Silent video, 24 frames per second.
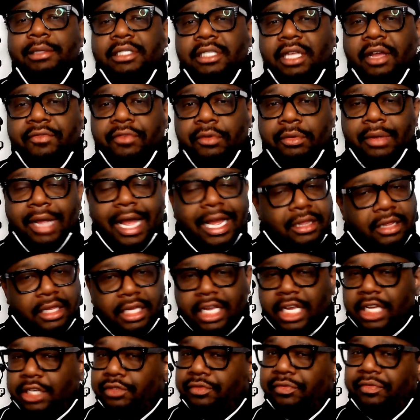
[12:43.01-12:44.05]
stuff. I think
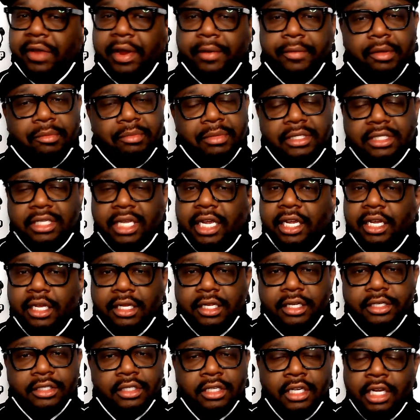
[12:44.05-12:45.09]
he's very
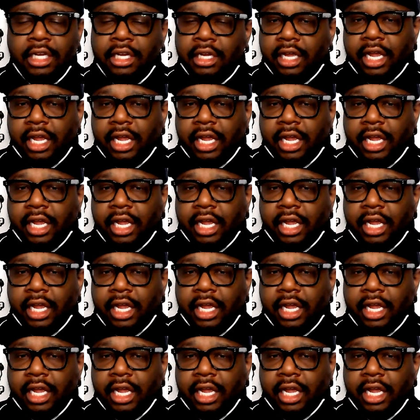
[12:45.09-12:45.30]
meticulous.